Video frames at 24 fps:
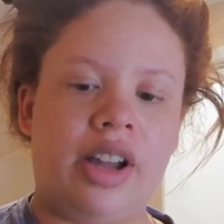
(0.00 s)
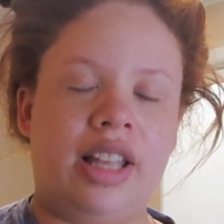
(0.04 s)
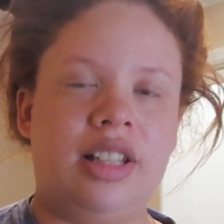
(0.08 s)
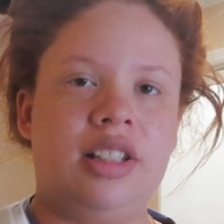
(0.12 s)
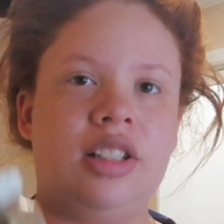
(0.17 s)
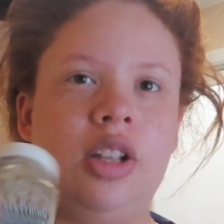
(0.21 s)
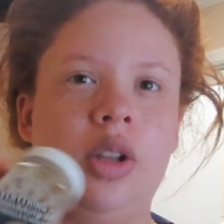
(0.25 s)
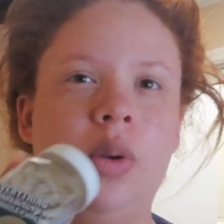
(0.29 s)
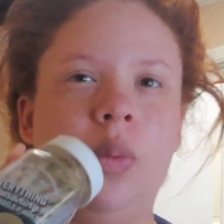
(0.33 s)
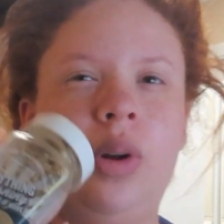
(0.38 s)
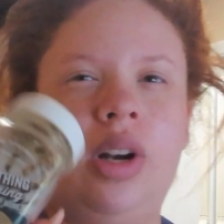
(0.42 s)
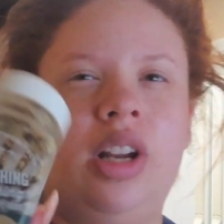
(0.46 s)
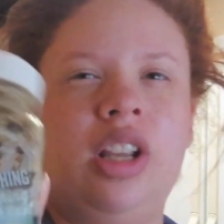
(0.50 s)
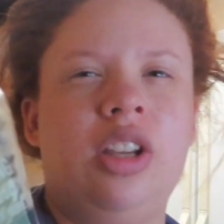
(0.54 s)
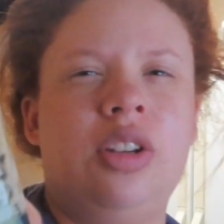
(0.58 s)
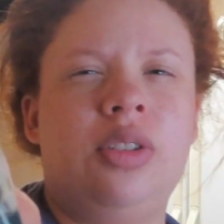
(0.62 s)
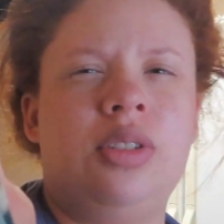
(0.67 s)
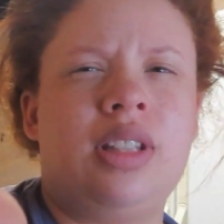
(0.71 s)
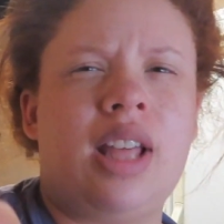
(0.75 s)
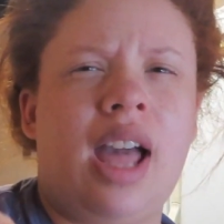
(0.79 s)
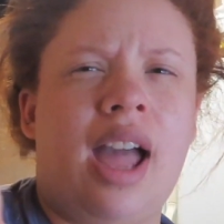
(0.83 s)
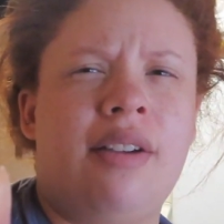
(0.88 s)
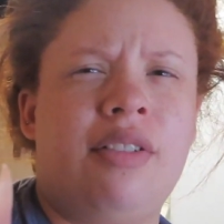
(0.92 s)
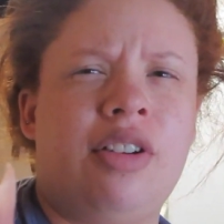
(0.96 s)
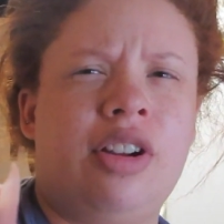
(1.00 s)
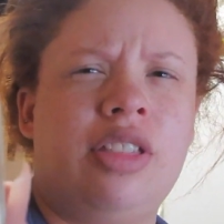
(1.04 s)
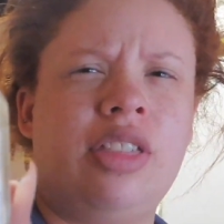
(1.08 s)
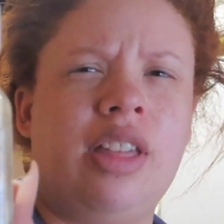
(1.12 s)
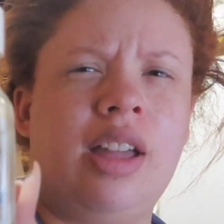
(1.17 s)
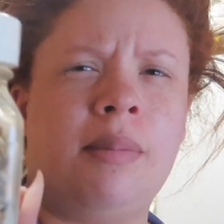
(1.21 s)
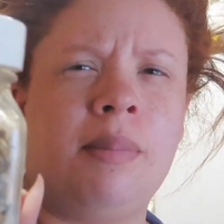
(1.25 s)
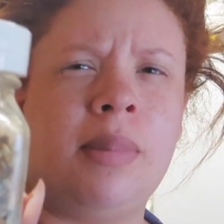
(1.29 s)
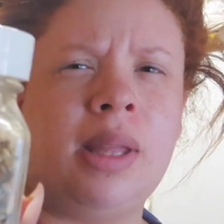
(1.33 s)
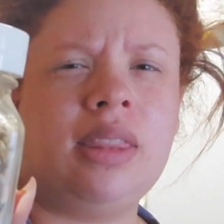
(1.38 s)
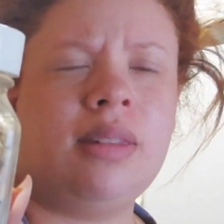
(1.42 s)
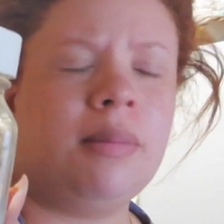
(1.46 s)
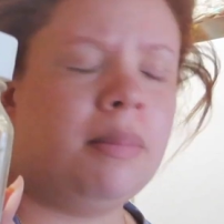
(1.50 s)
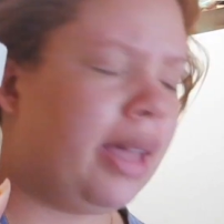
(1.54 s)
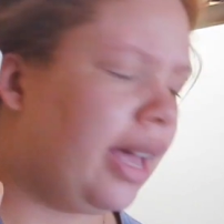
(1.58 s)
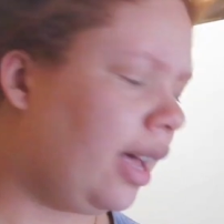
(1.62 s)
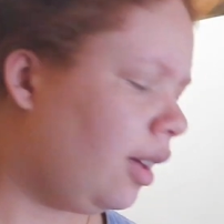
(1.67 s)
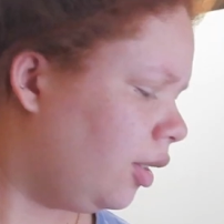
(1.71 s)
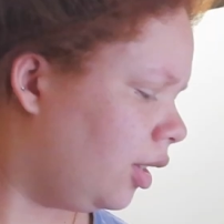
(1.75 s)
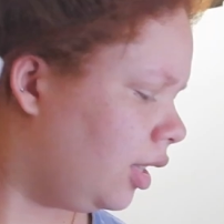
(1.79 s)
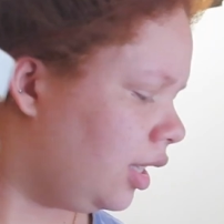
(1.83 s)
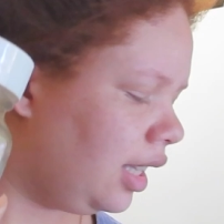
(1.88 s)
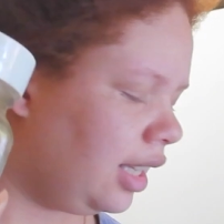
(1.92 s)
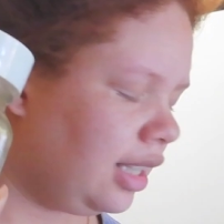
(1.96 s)
okay, so you want to use the everything but the
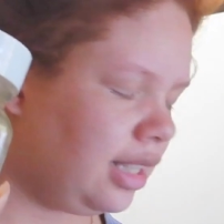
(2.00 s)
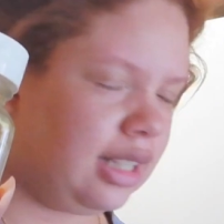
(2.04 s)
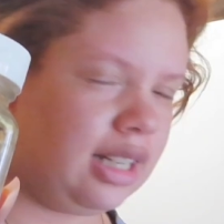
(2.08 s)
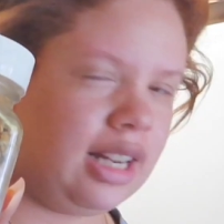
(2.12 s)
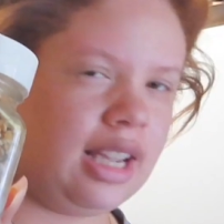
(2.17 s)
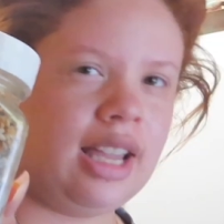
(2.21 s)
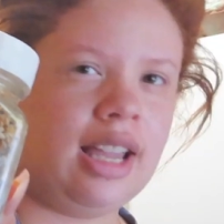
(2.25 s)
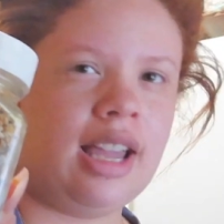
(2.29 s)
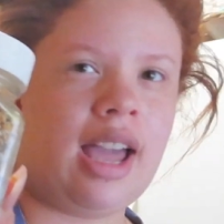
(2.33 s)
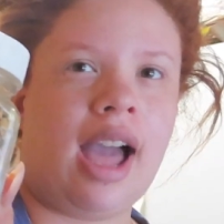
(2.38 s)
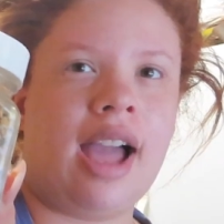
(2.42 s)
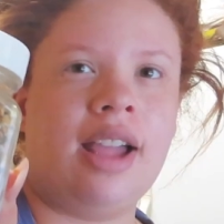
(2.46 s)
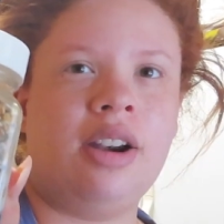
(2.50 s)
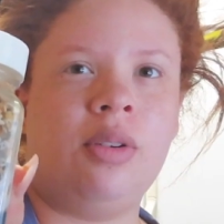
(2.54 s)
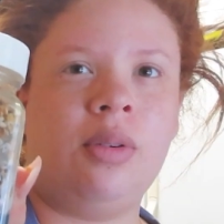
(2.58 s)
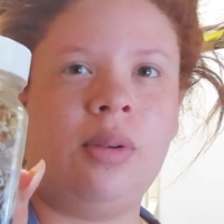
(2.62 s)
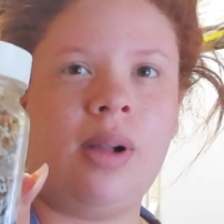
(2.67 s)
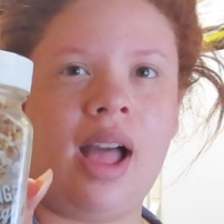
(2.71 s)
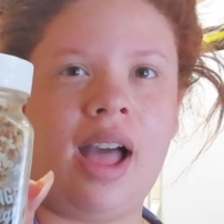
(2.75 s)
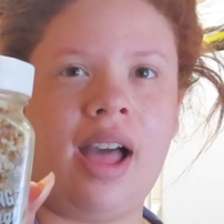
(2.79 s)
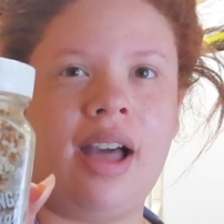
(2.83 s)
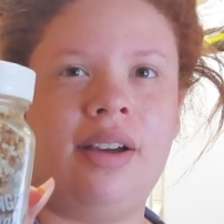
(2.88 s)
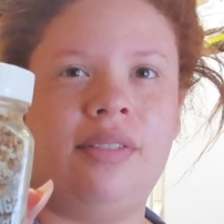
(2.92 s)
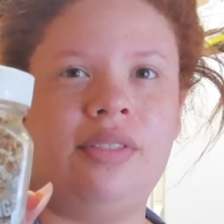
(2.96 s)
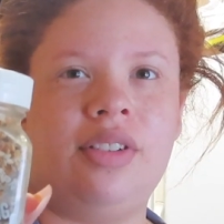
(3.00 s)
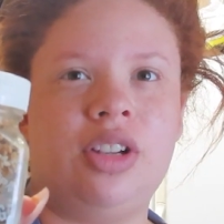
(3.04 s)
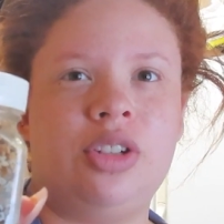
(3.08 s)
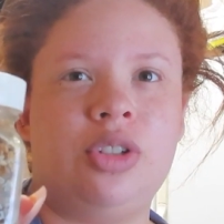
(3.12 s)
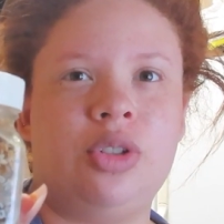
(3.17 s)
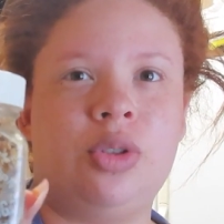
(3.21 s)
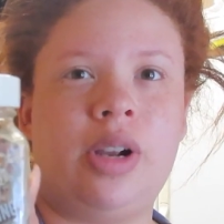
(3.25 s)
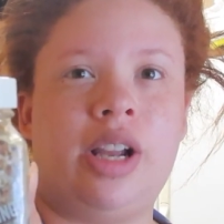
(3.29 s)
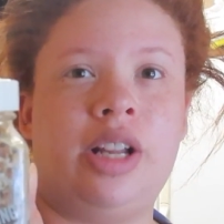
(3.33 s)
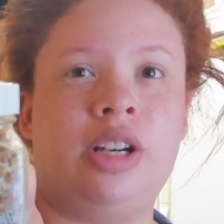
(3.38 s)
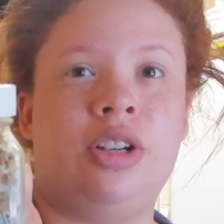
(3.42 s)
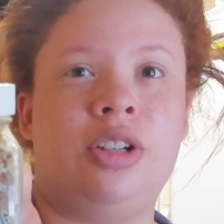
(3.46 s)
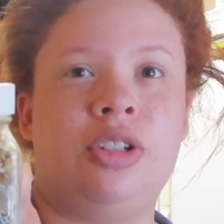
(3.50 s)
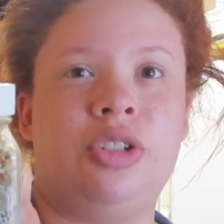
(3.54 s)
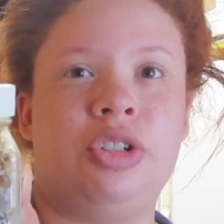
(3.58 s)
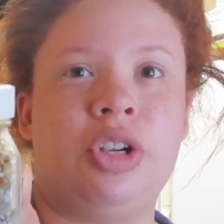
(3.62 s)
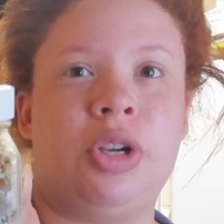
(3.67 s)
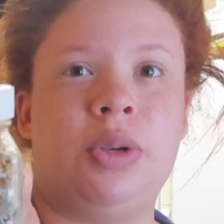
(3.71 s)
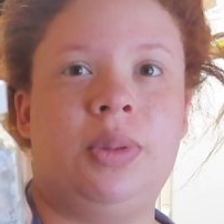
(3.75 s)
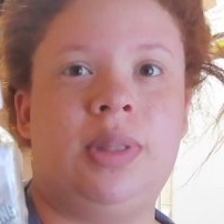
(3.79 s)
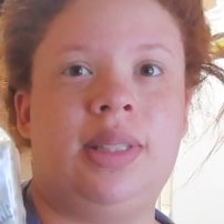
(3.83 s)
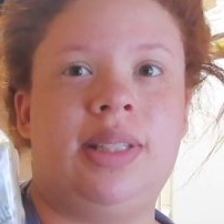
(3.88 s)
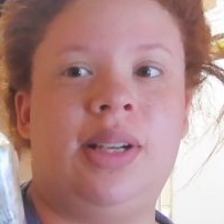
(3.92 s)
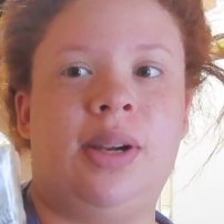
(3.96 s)
bagel seasoning. I don't have a Trader
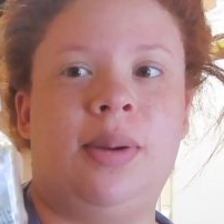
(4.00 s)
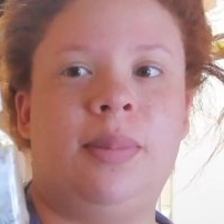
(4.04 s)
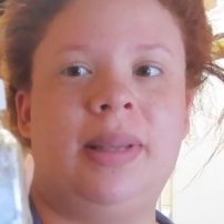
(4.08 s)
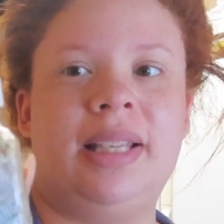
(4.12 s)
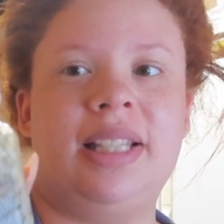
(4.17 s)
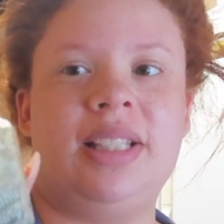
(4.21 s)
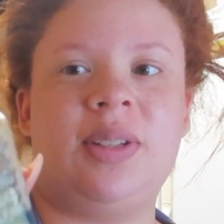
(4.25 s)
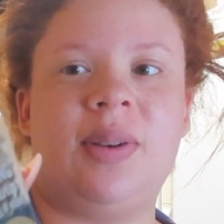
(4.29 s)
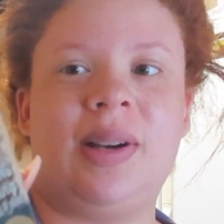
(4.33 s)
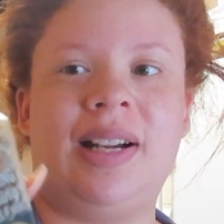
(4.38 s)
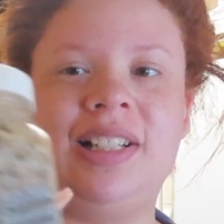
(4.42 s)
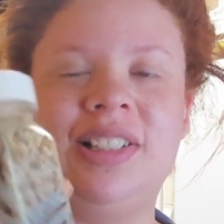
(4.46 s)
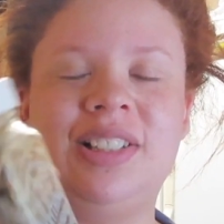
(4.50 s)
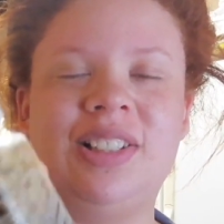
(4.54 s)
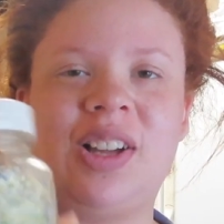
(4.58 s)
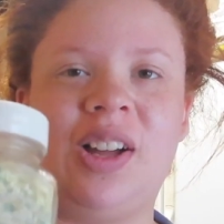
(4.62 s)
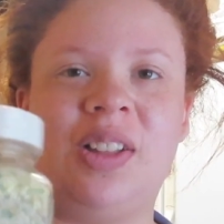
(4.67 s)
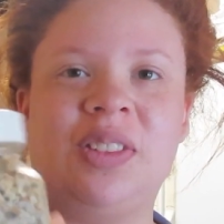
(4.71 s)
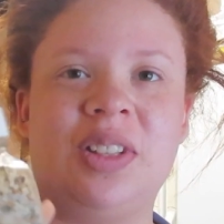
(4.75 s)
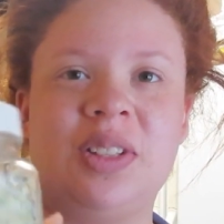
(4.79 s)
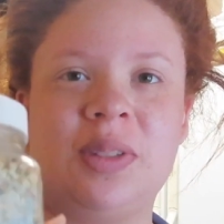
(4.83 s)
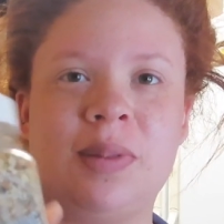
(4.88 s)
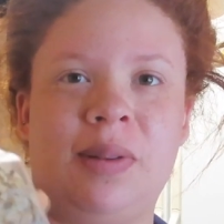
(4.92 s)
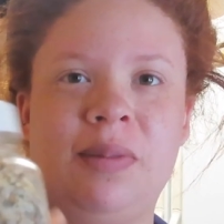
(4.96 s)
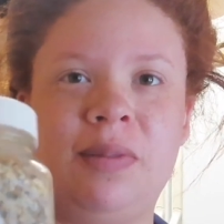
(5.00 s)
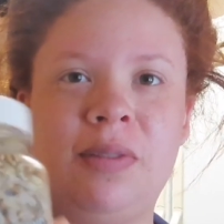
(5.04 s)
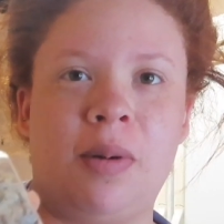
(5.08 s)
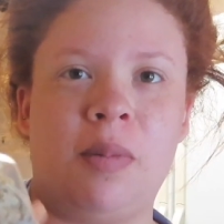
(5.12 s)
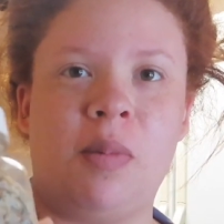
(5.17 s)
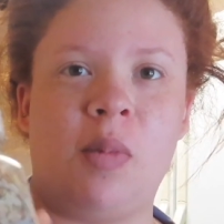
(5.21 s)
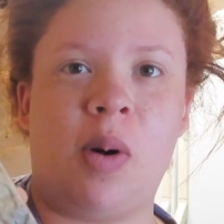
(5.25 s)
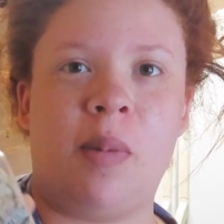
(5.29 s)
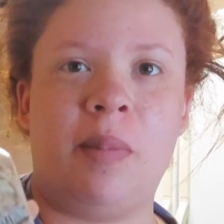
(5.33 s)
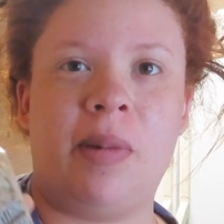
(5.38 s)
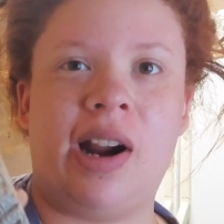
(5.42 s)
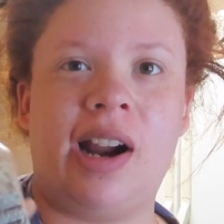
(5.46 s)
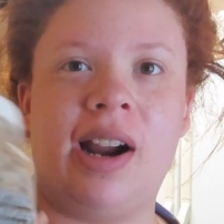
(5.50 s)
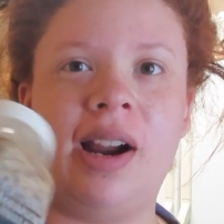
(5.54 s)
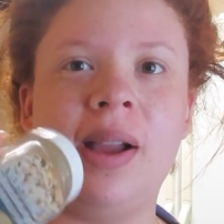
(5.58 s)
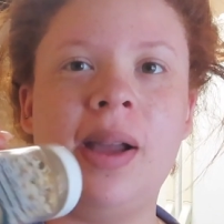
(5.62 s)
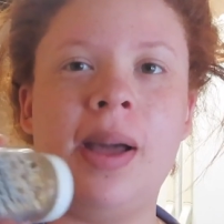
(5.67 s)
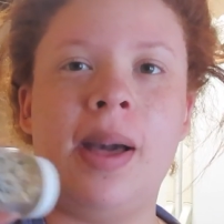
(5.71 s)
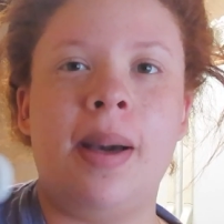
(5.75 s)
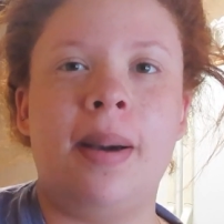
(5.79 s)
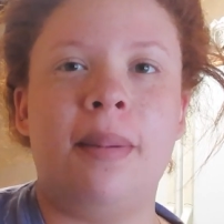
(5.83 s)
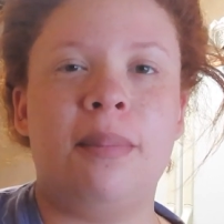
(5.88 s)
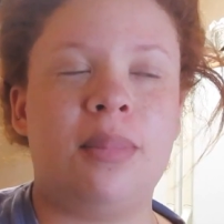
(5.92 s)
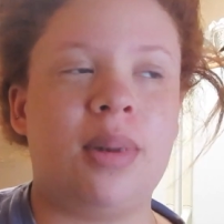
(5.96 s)
Joe's near me, so I just got this one from Walmart,
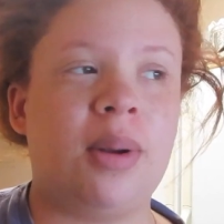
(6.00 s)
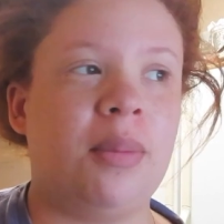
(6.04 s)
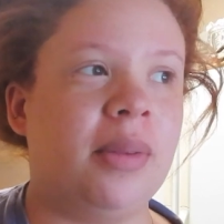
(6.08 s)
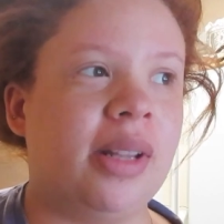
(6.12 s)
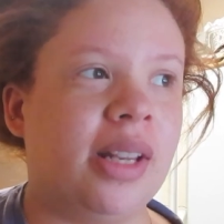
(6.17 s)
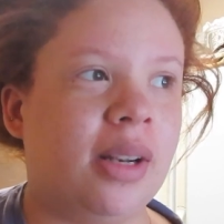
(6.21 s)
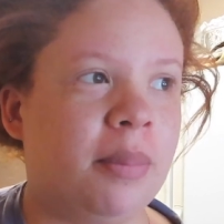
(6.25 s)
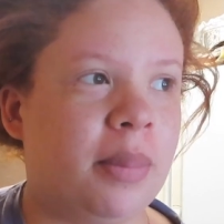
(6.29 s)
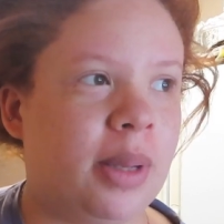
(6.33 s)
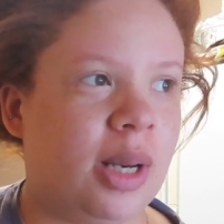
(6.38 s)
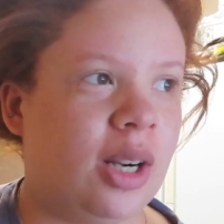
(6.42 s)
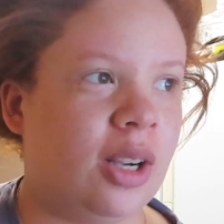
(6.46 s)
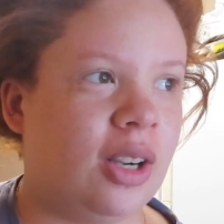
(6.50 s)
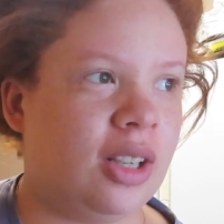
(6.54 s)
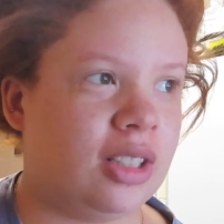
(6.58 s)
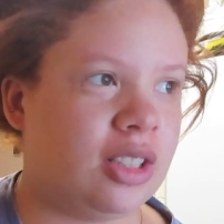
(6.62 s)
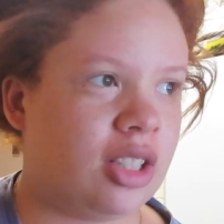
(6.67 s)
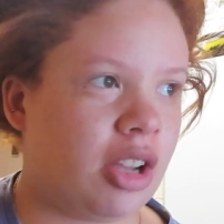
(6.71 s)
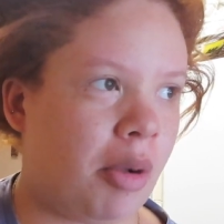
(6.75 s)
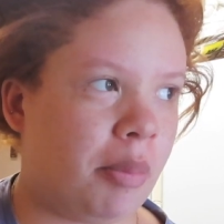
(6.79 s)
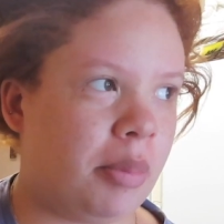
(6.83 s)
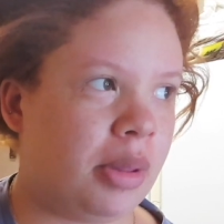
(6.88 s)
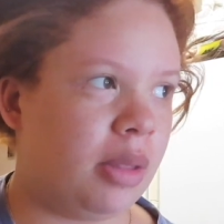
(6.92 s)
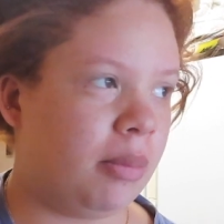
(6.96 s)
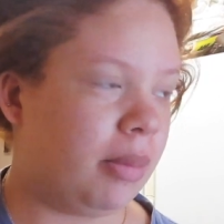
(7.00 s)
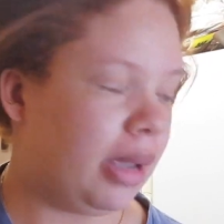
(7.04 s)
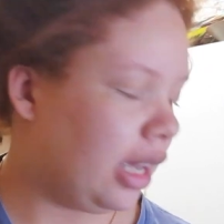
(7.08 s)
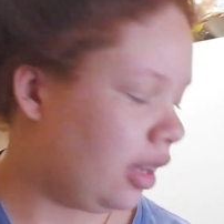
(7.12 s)
but I'm gonna put it on top of the